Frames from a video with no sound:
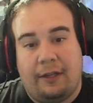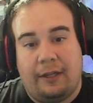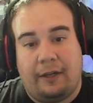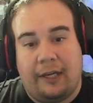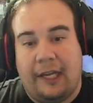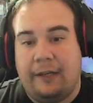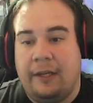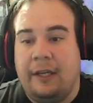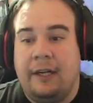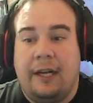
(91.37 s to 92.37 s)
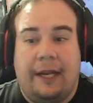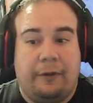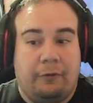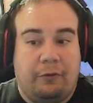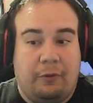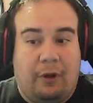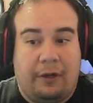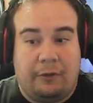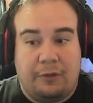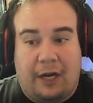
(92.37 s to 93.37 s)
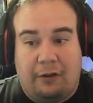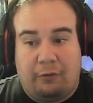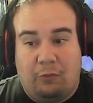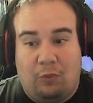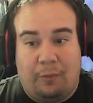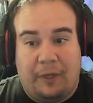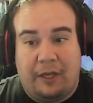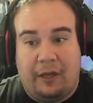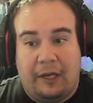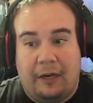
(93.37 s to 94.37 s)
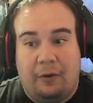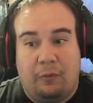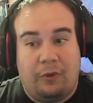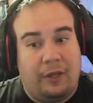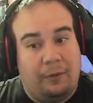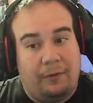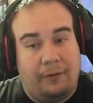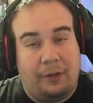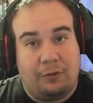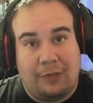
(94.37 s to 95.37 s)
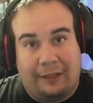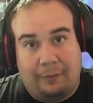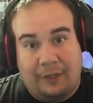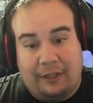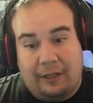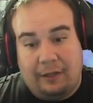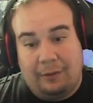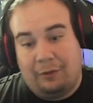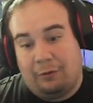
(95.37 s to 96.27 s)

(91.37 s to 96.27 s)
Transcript: click again, and those 2 audio tracks will be cut out without the video tracks being cut out